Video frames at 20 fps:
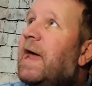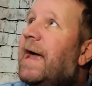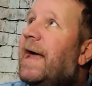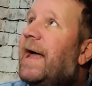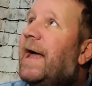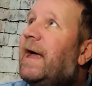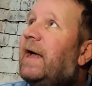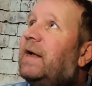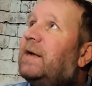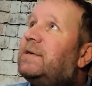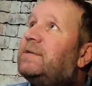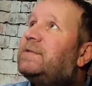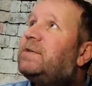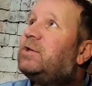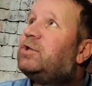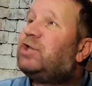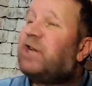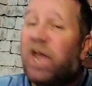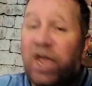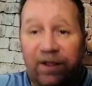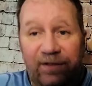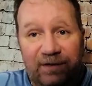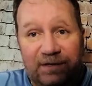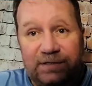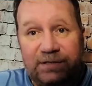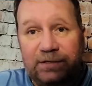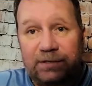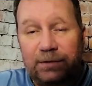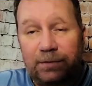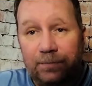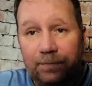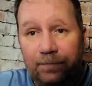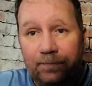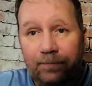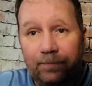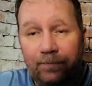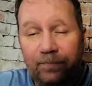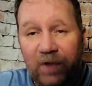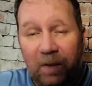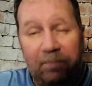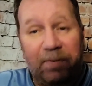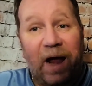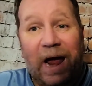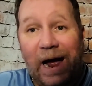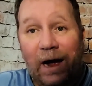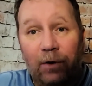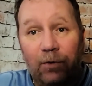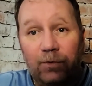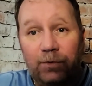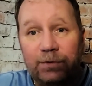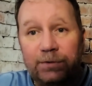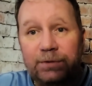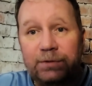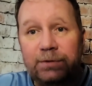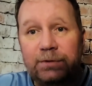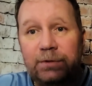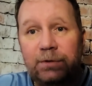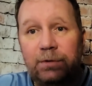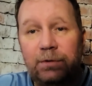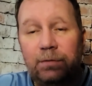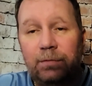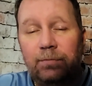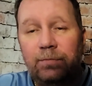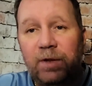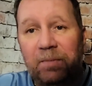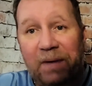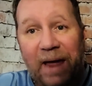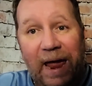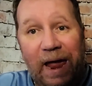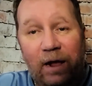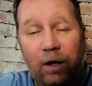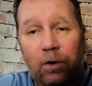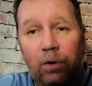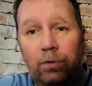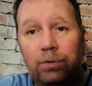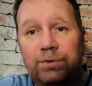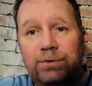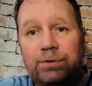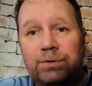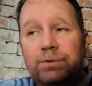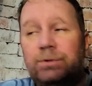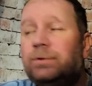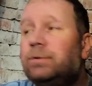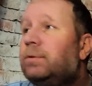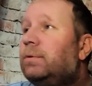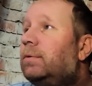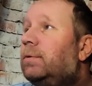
as the Jets, the Browns, the Bengals,